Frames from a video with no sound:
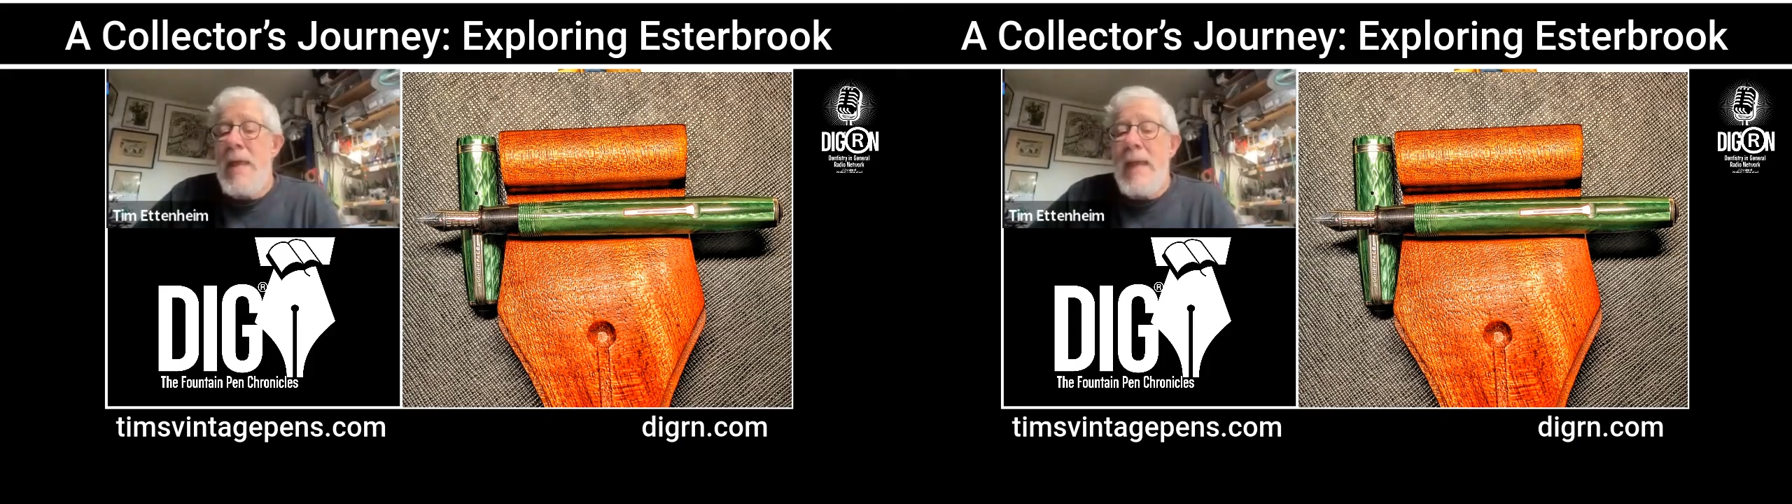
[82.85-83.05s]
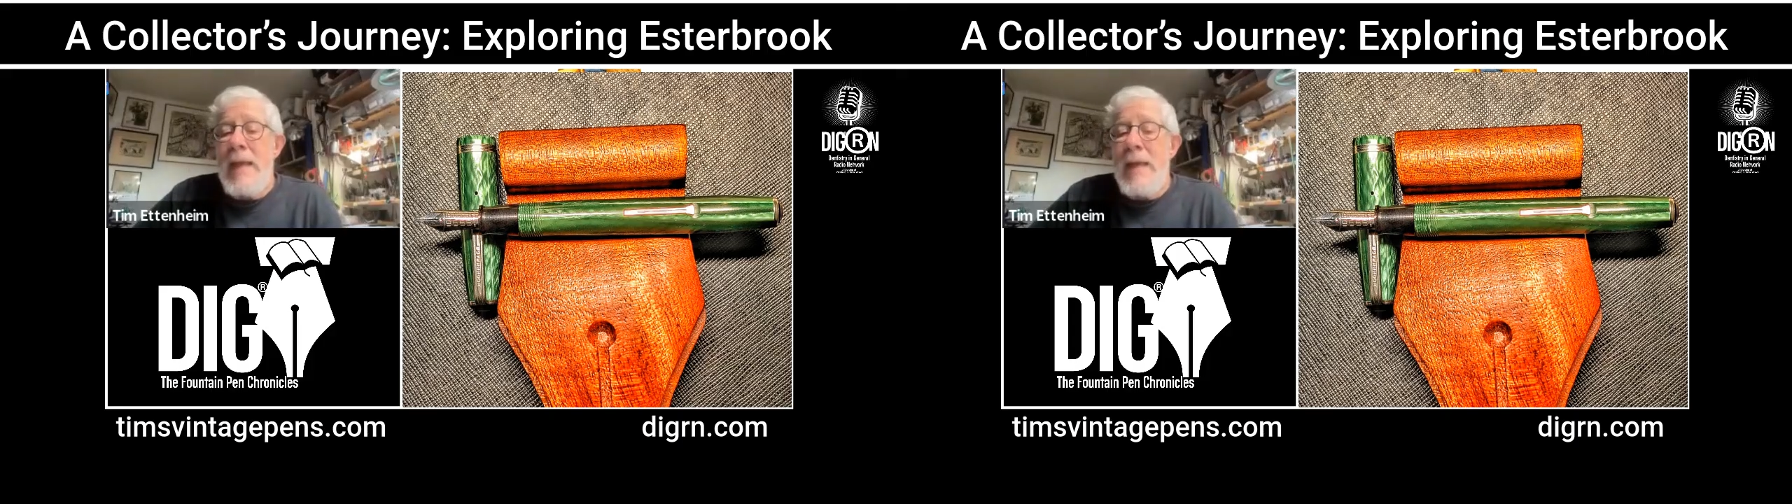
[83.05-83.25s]

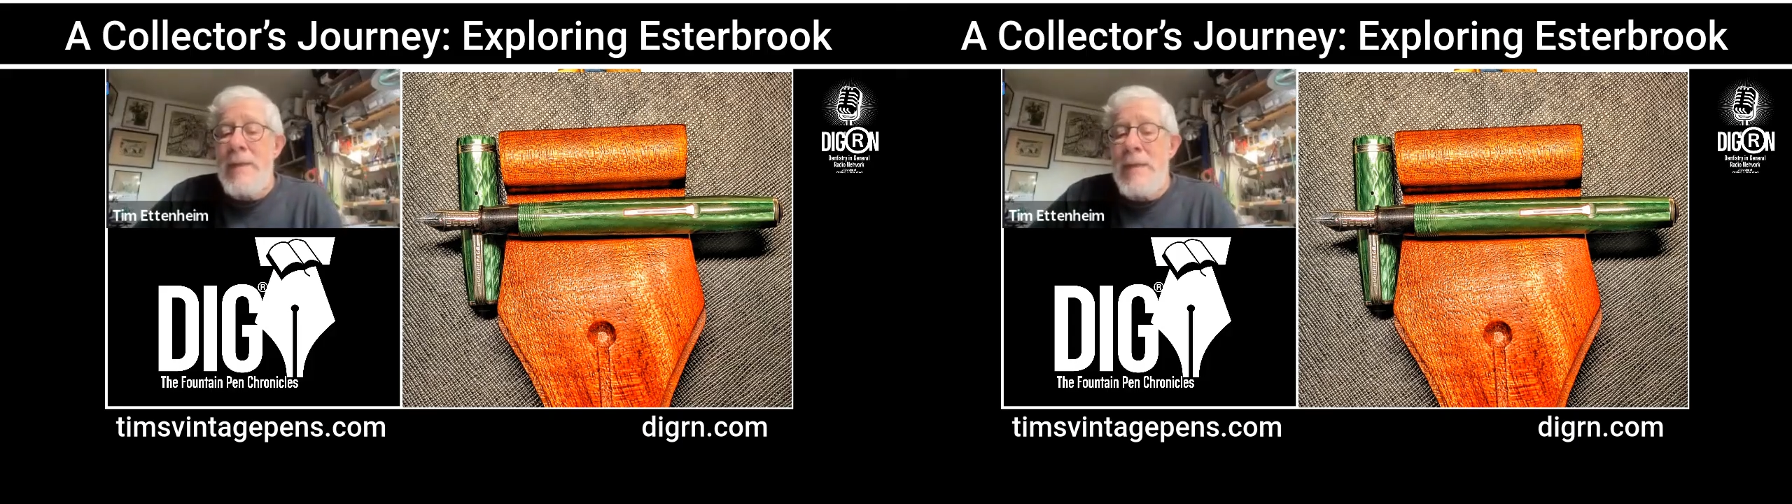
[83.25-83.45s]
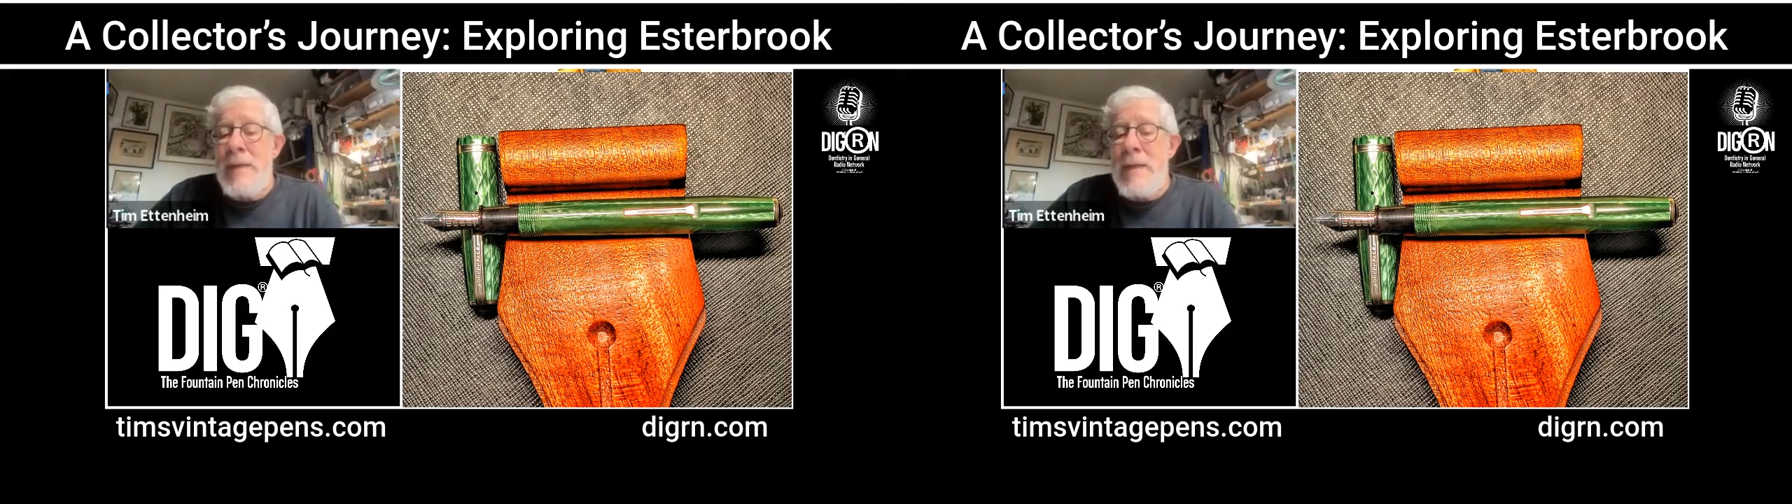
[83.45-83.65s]

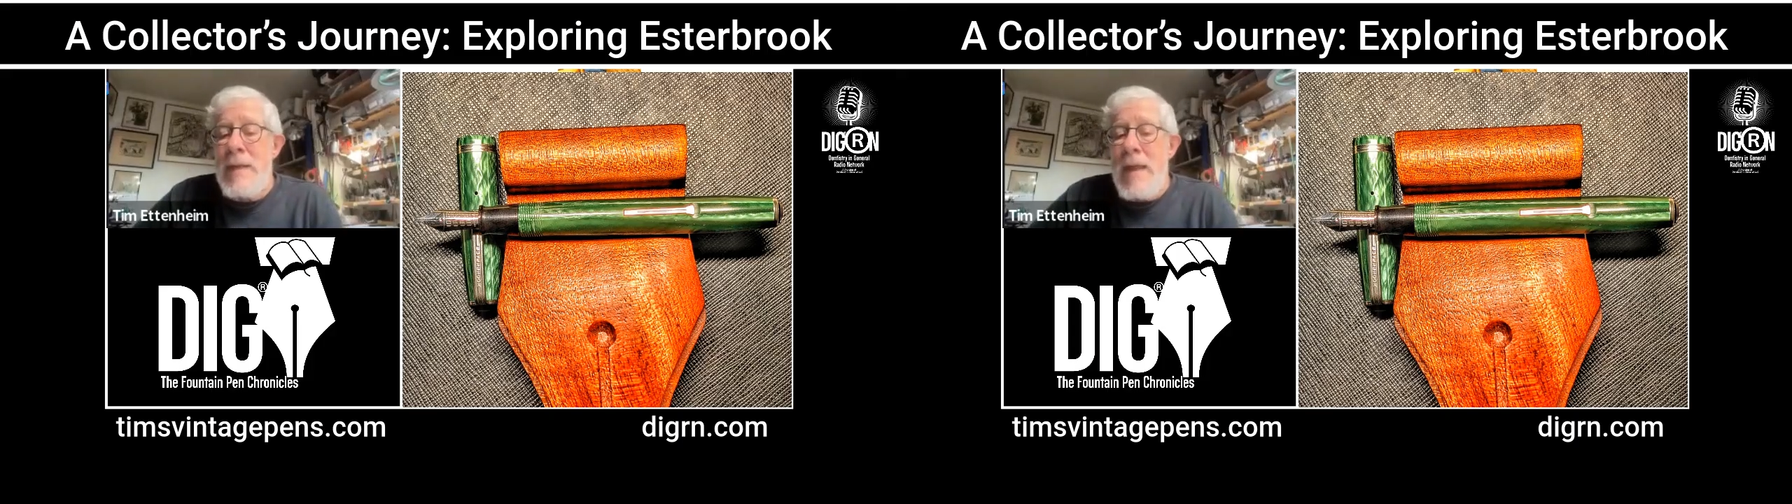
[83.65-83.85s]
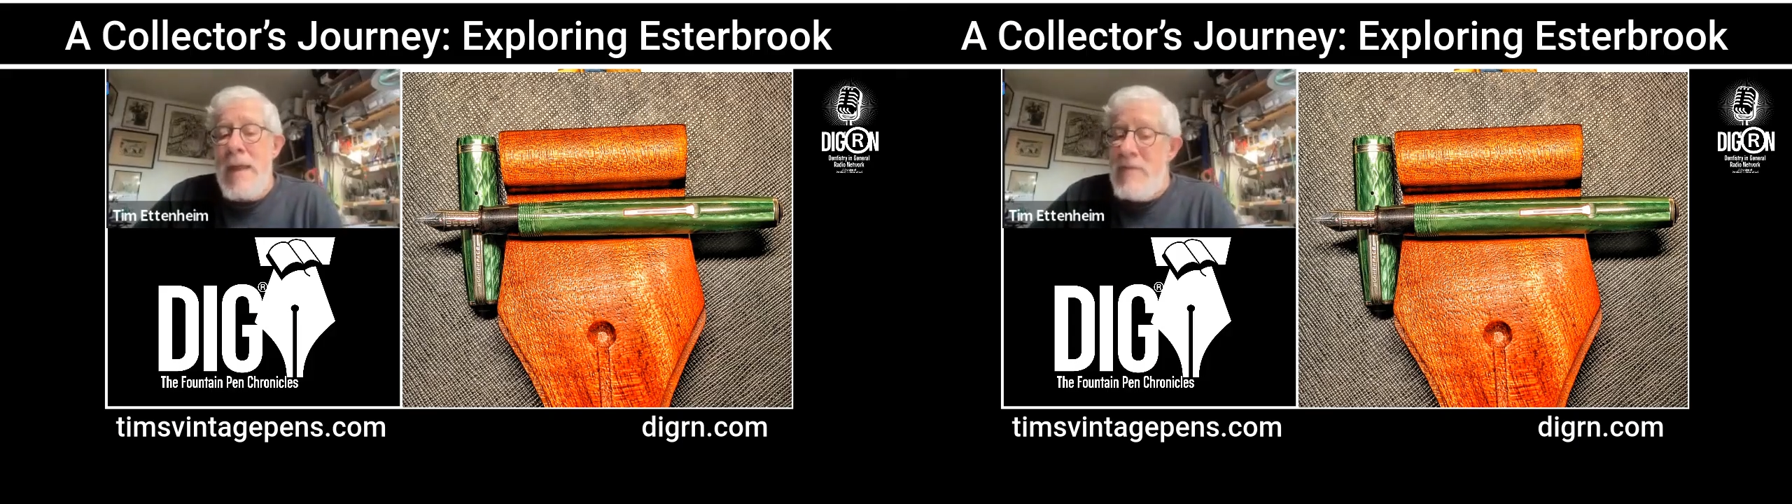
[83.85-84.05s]

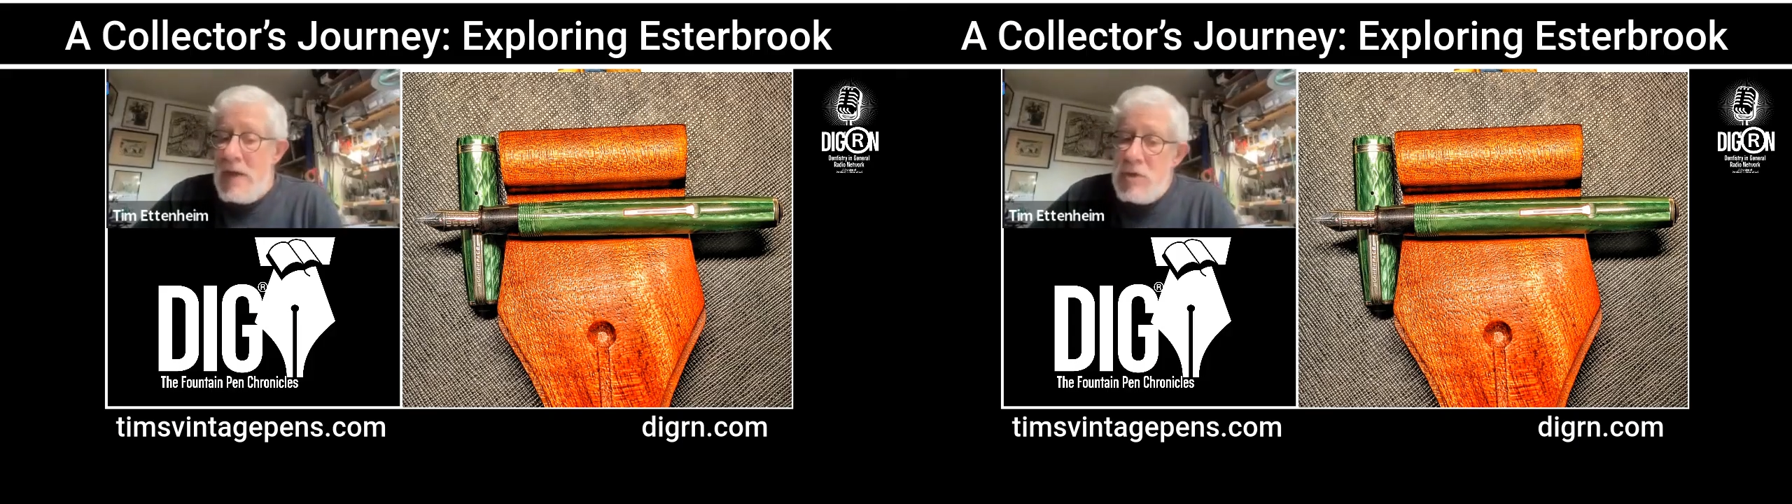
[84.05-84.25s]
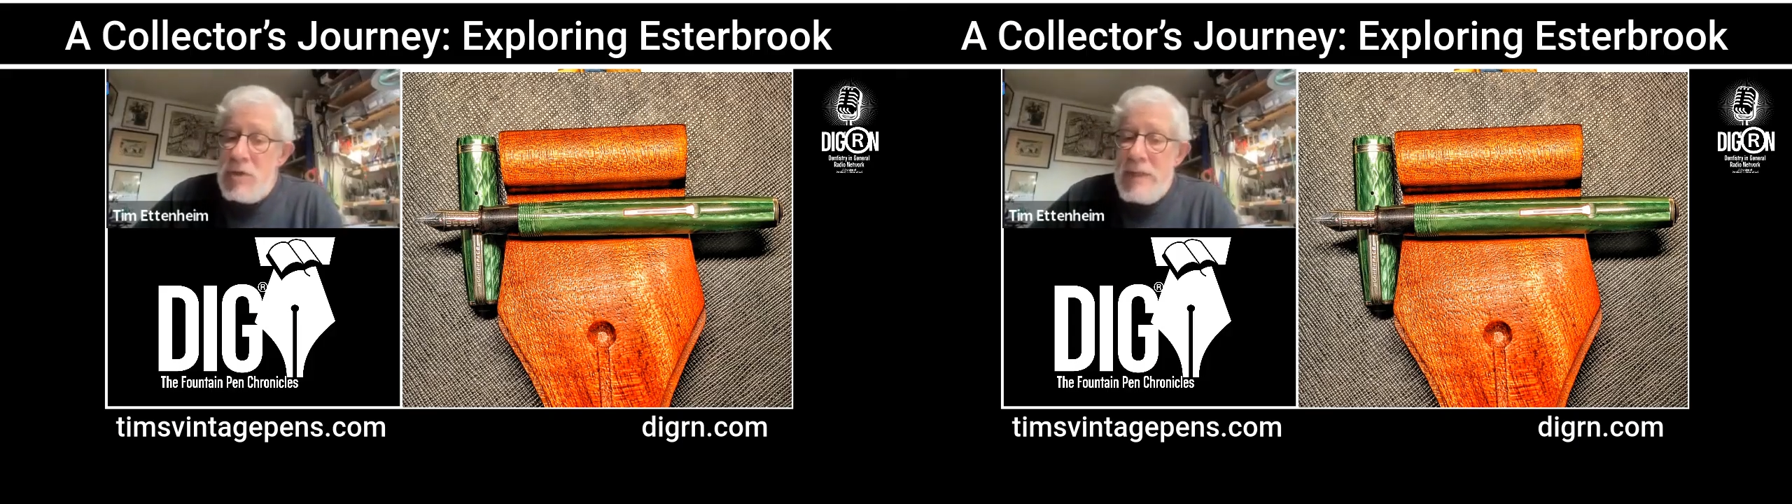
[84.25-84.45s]
and
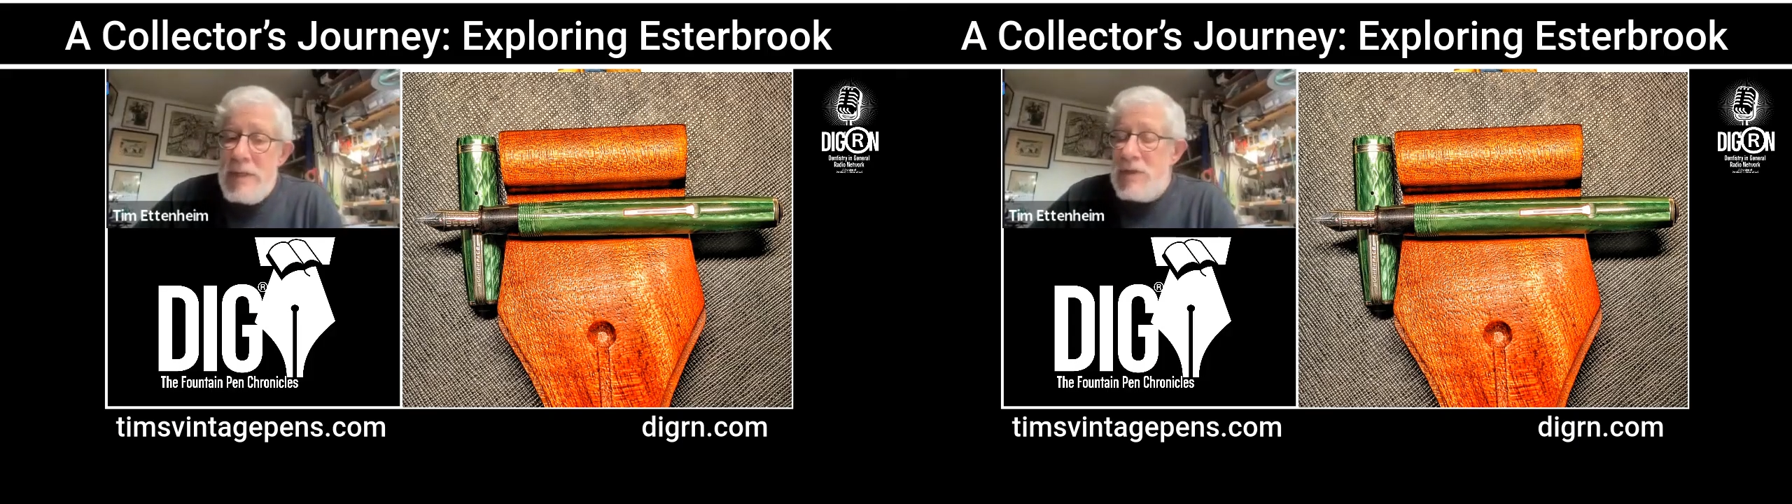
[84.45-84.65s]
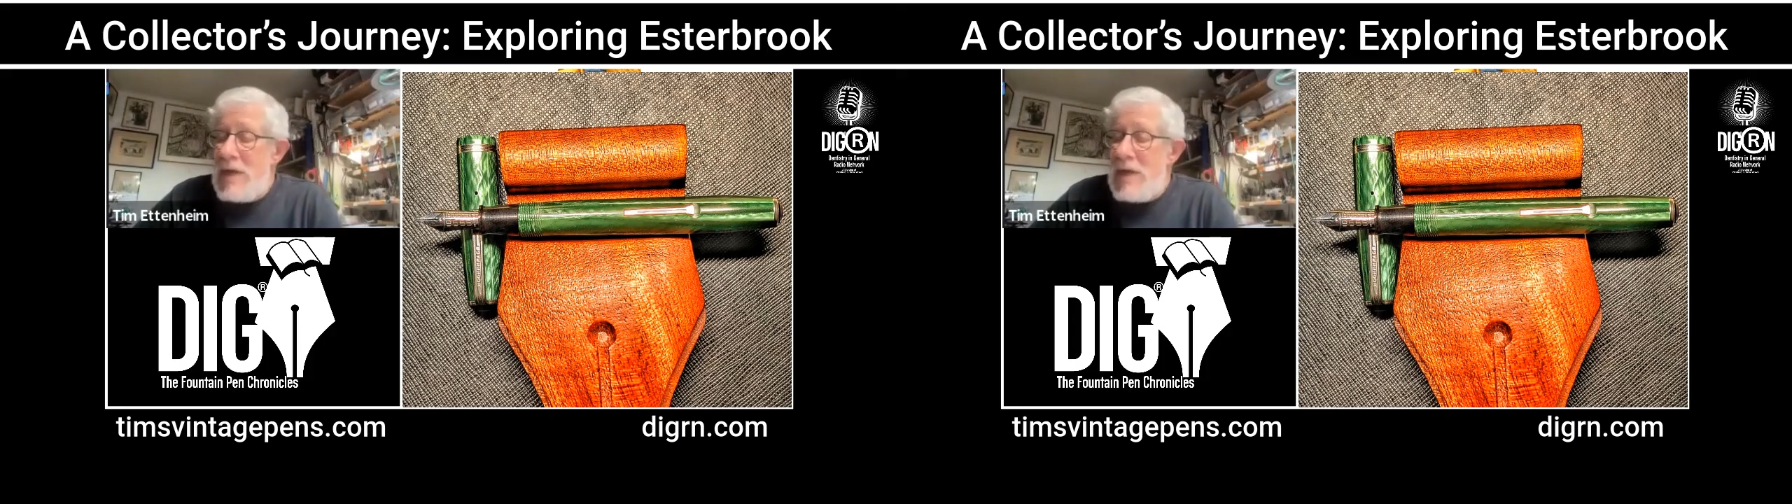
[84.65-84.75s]
eventually